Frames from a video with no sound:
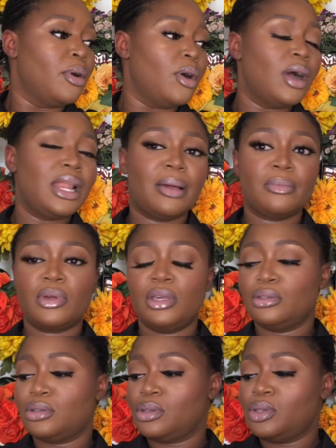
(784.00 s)
But all I'm
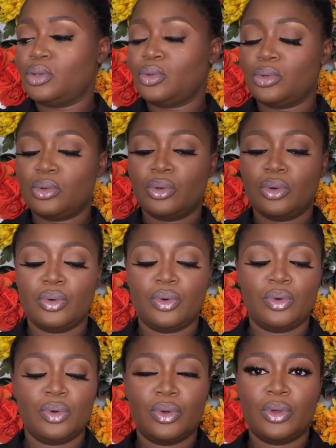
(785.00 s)
going to do
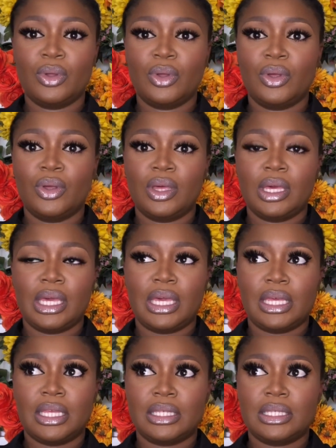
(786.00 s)

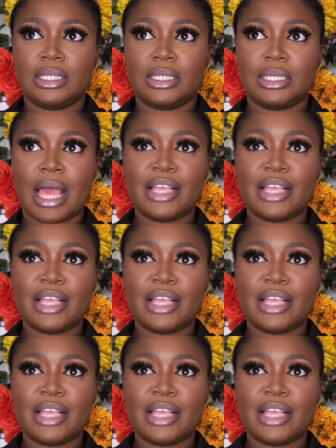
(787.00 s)
is